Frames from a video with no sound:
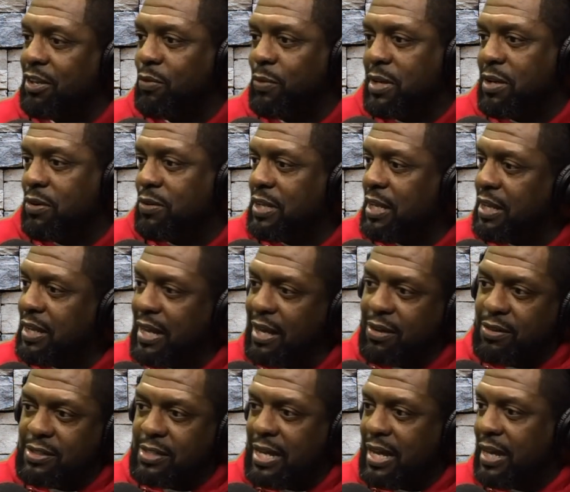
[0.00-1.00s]
we don't need
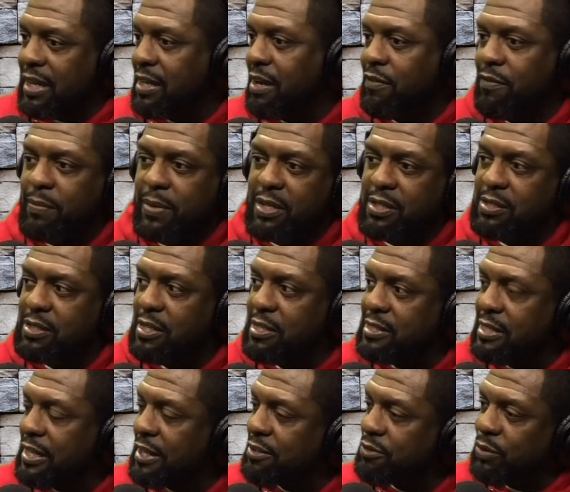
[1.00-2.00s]
outside government
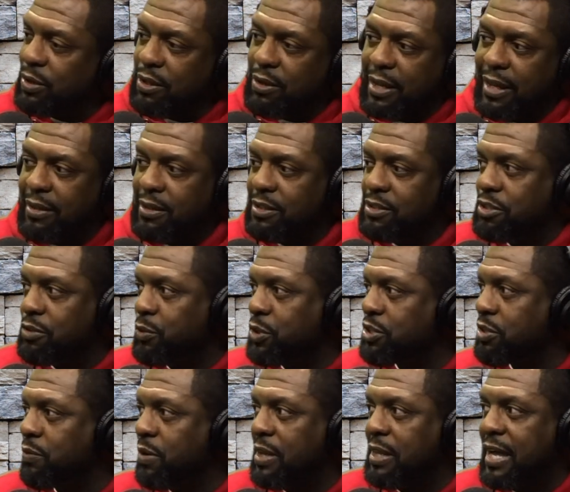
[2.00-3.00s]
assistance. We
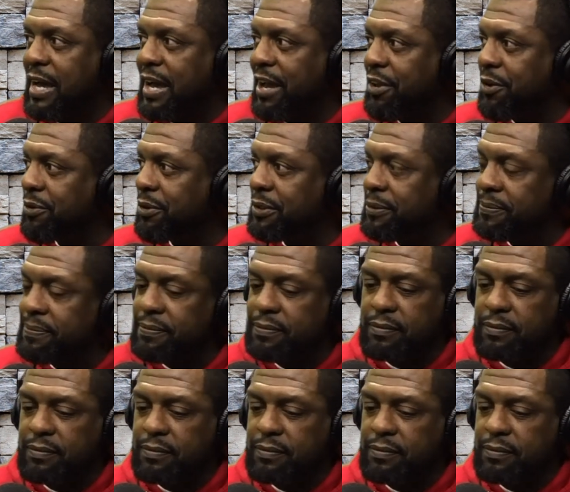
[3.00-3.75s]
should rely on,